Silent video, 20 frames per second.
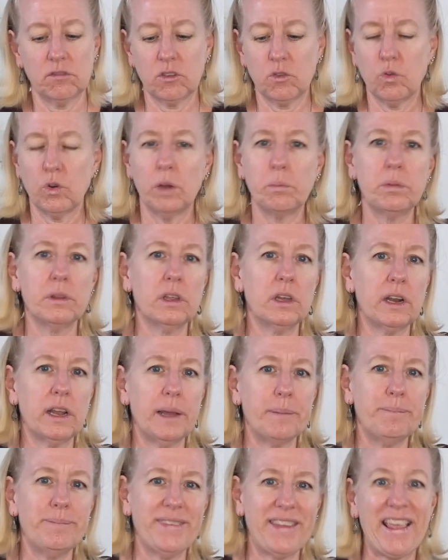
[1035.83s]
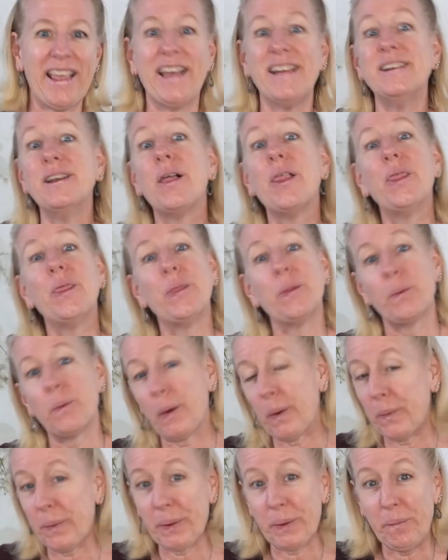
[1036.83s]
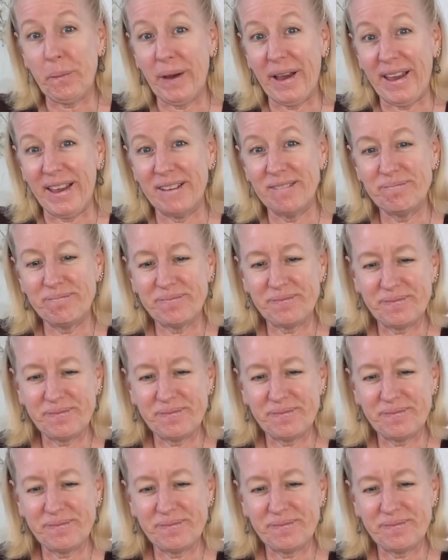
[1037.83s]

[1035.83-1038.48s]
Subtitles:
crumple it up and throw it away.